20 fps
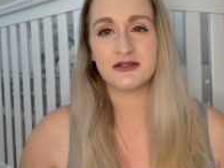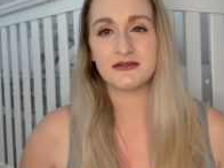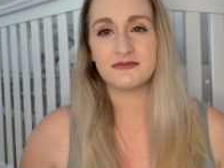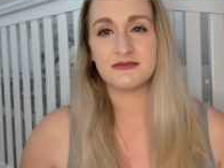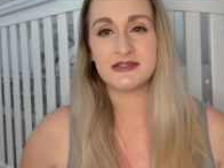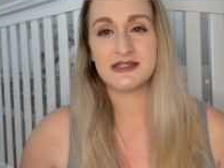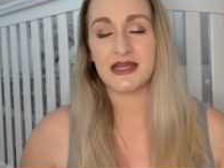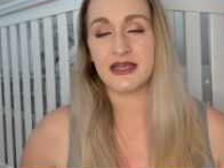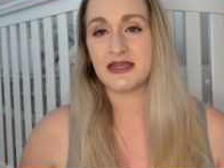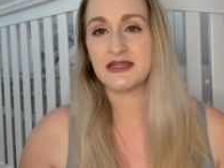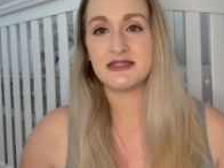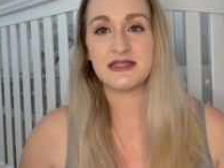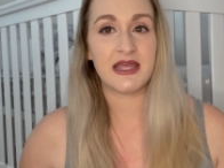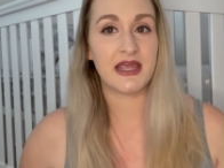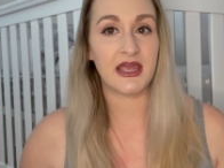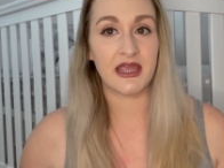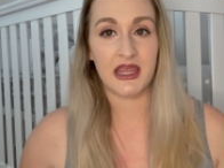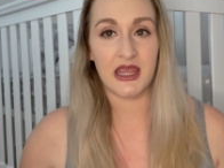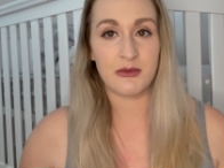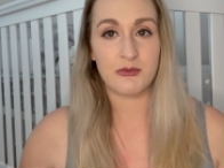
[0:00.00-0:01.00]
second
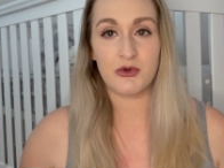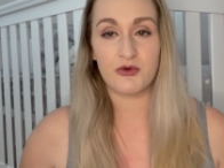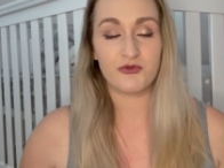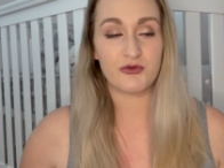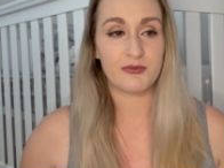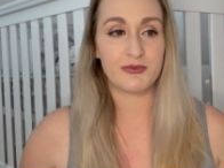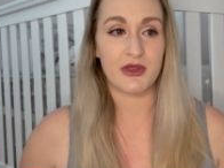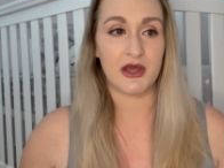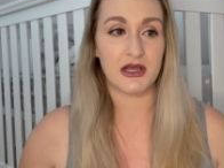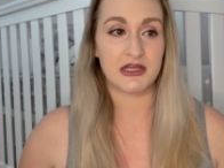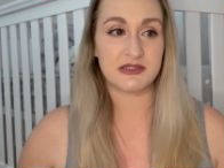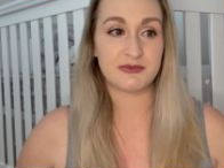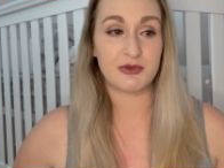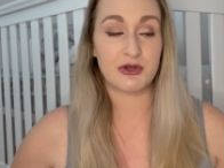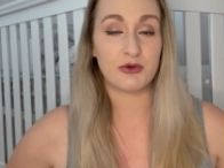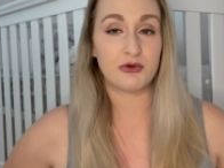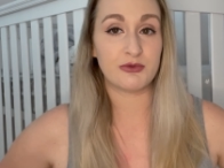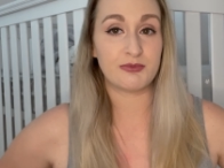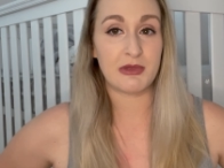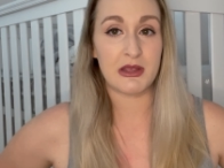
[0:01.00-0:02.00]
day I came home from the
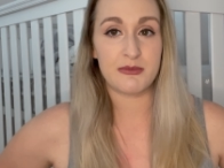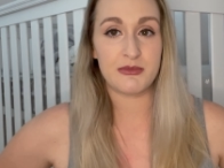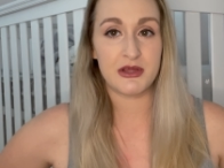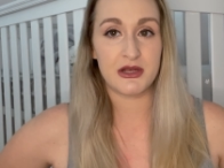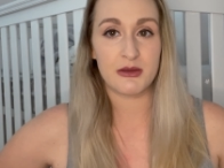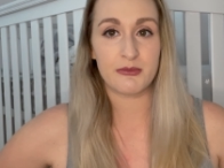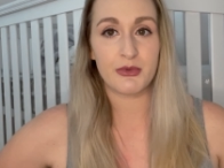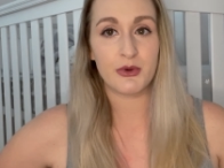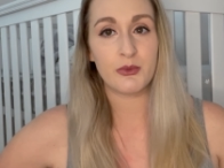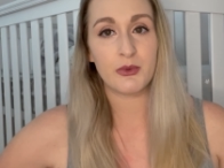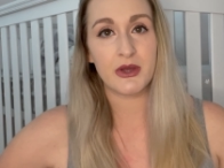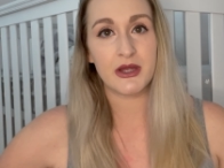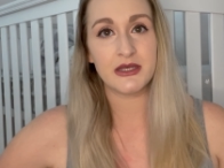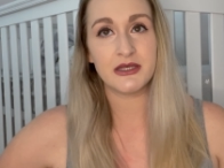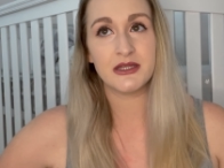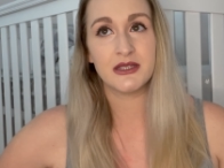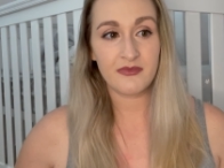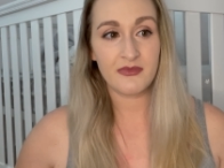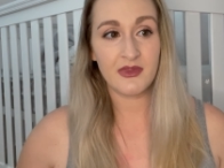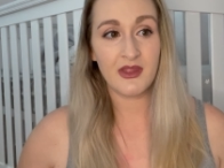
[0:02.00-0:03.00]
hospital with baby number
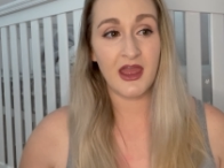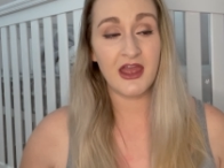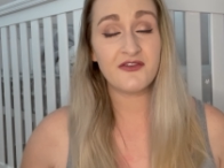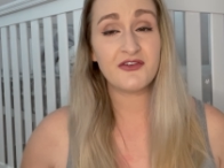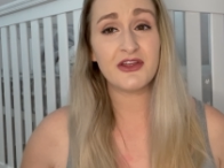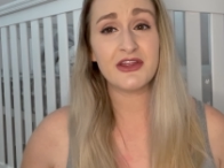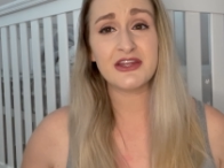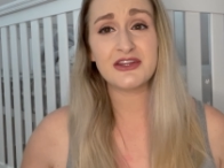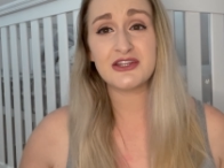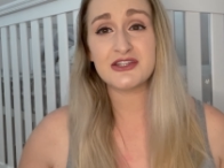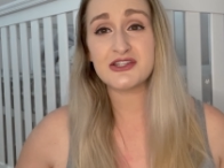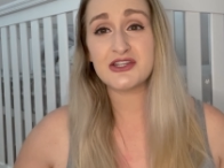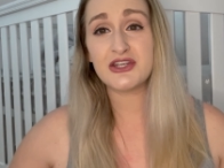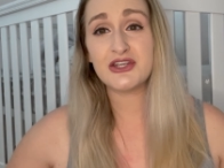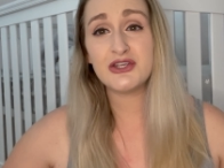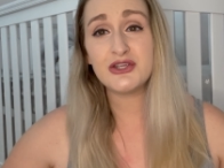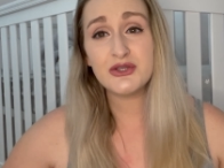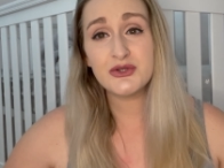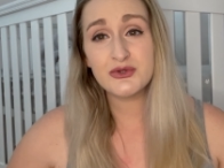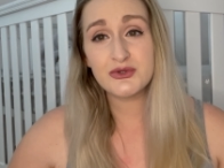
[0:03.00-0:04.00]
one. I felt like this
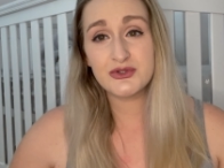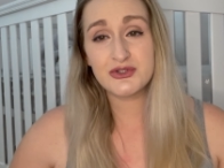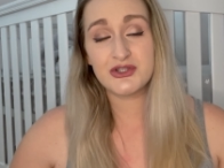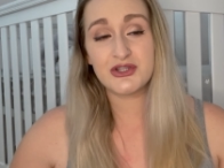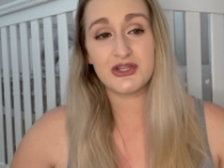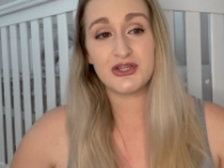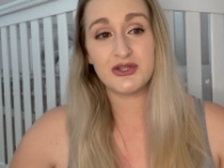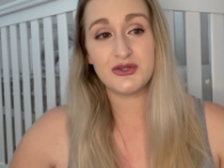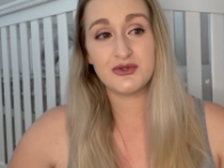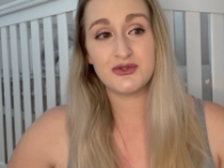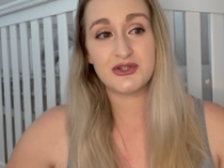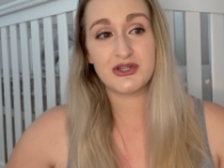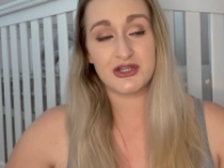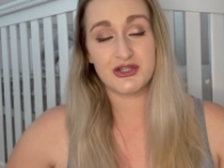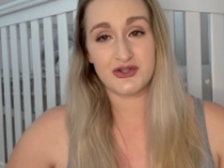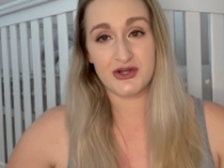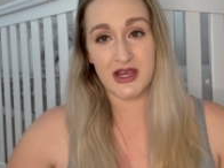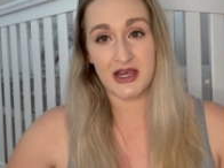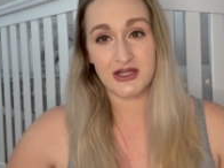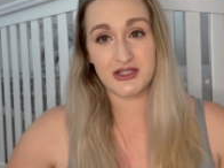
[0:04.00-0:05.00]
huge
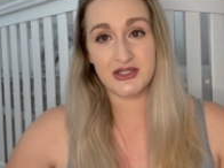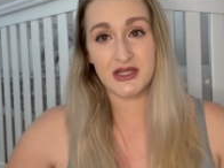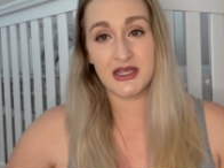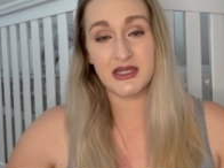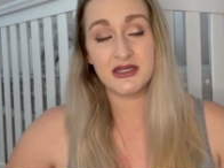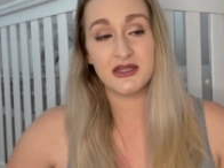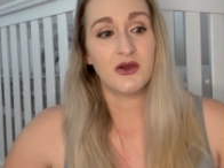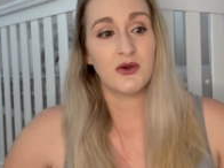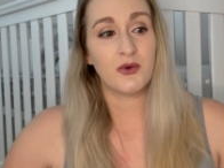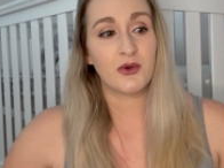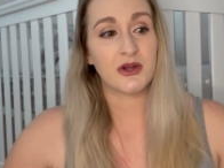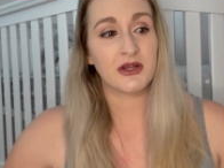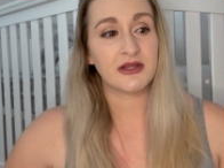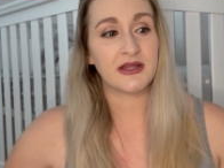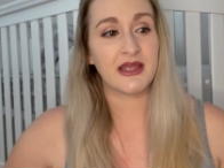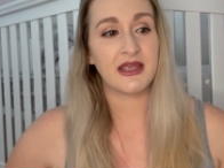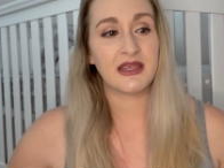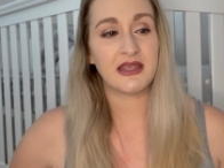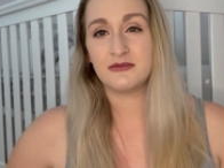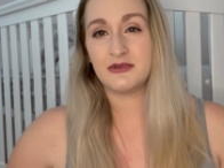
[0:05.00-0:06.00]
contraction or
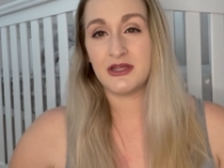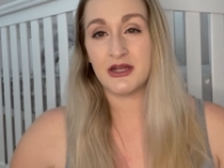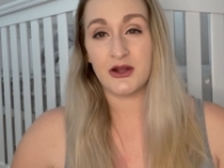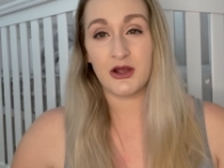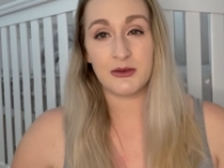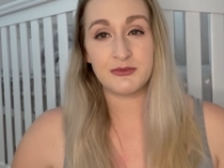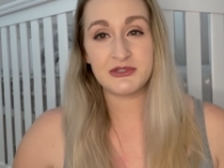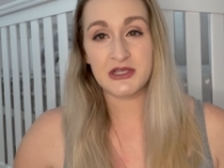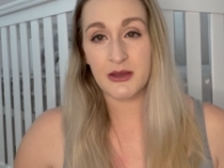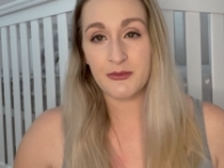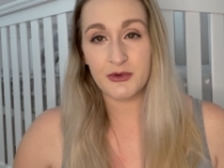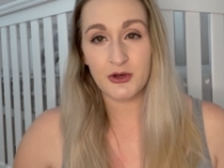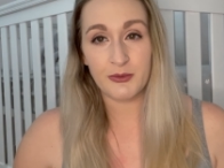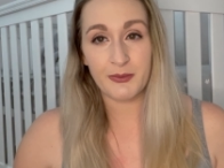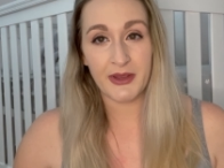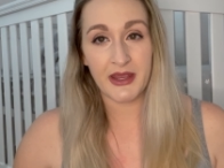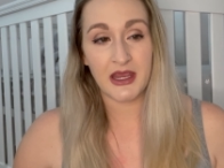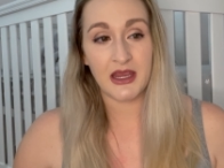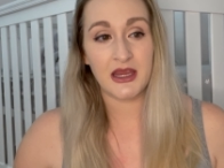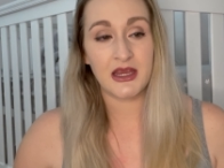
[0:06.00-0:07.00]
like, you know, abdominal
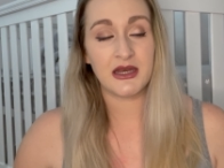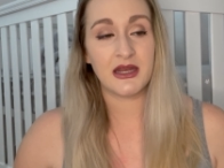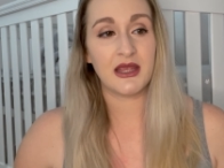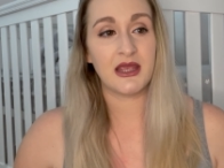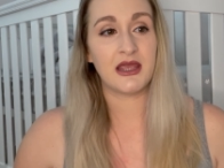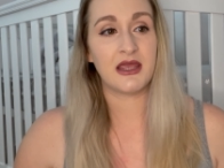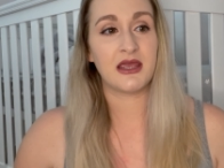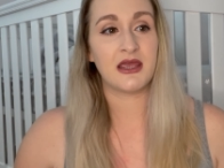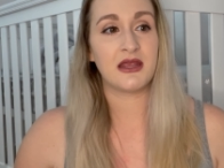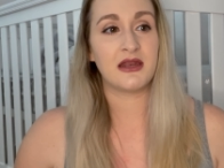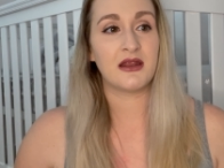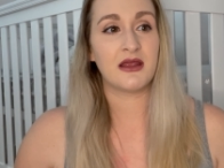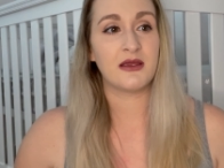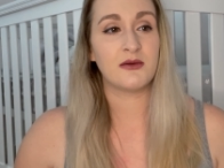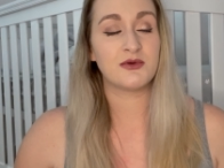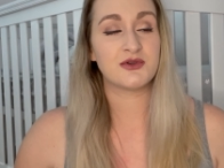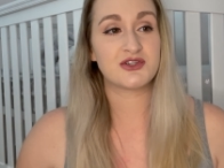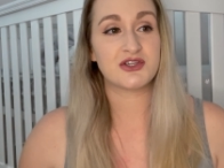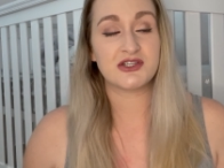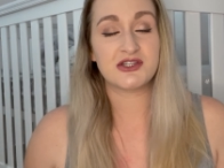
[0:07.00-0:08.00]
pain. And it
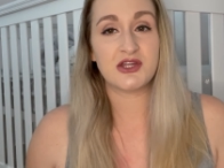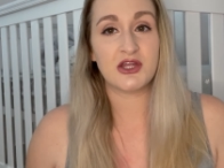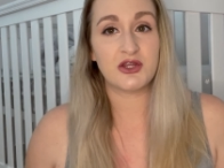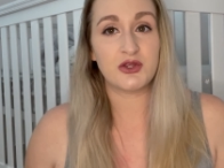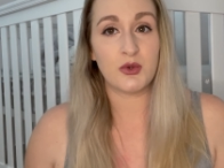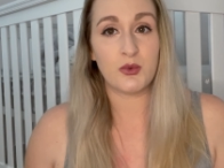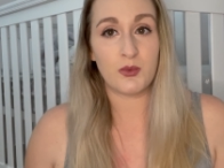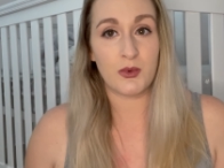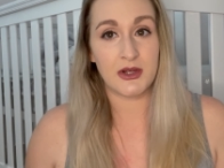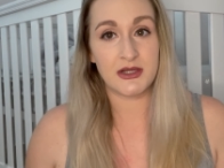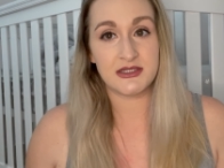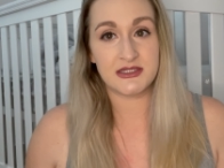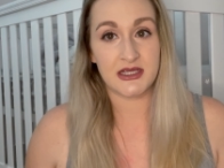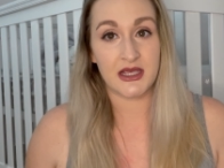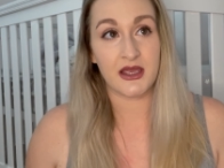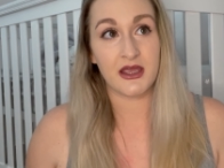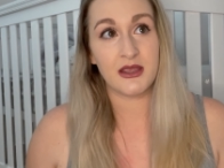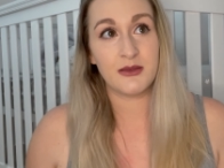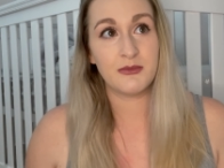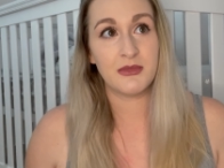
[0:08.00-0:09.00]
was just like the one
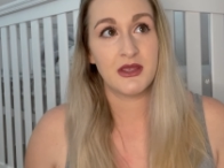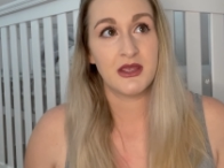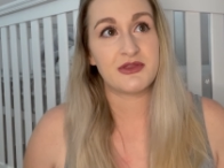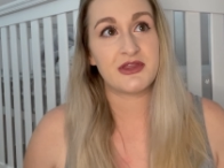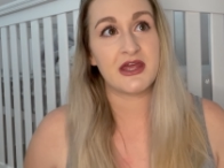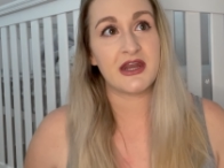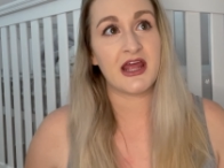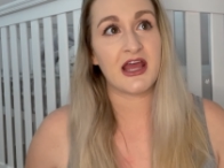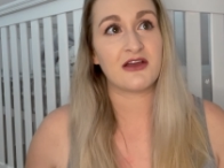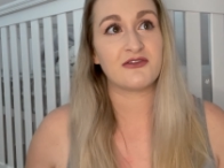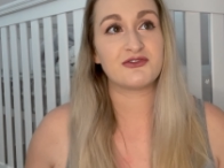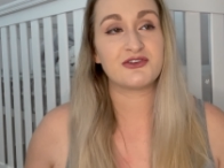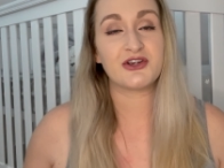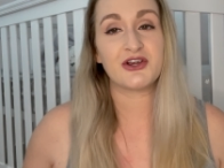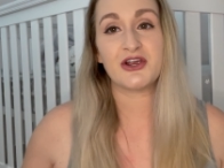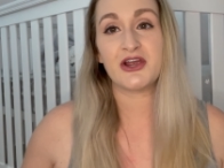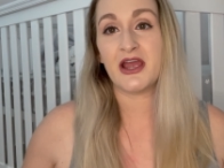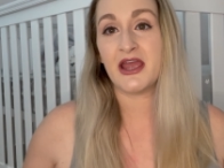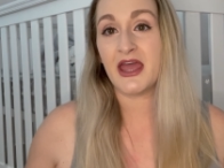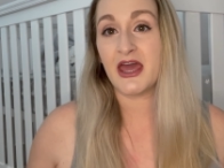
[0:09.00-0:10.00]
time. Then
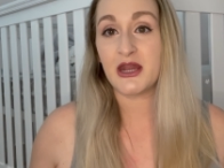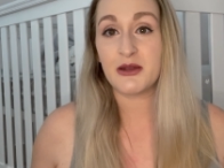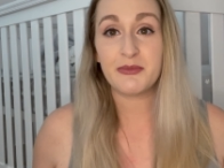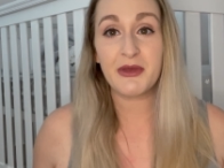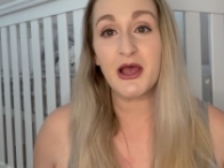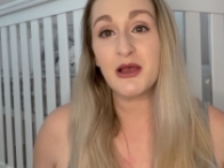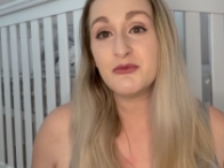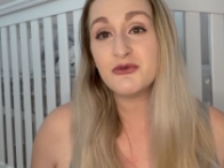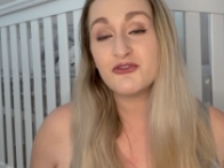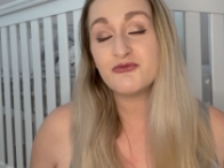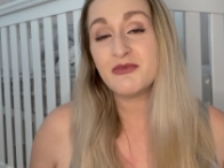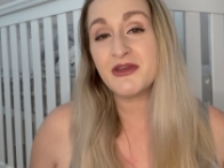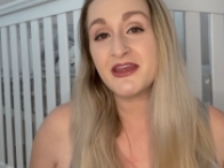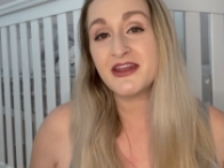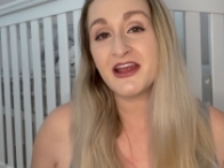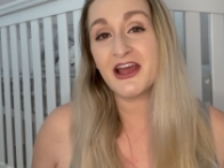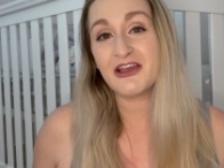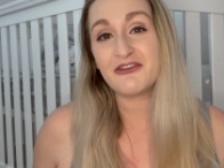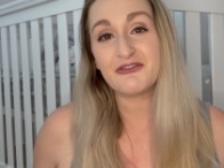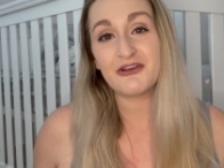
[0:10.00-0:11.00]
after I had a bowel
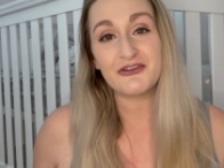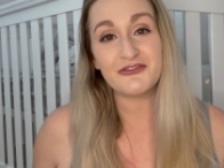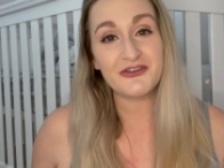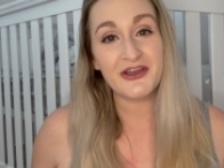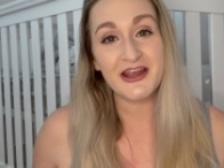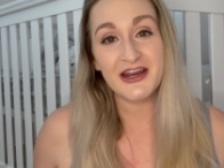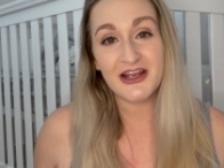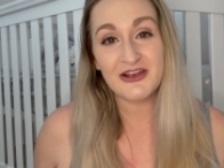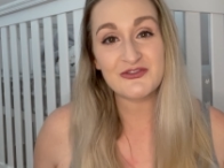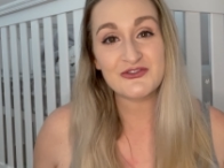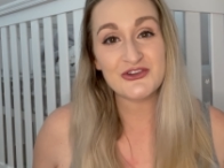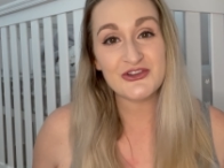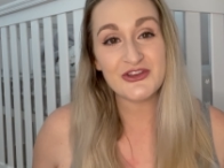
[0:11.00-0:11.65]
movement, I felt fine after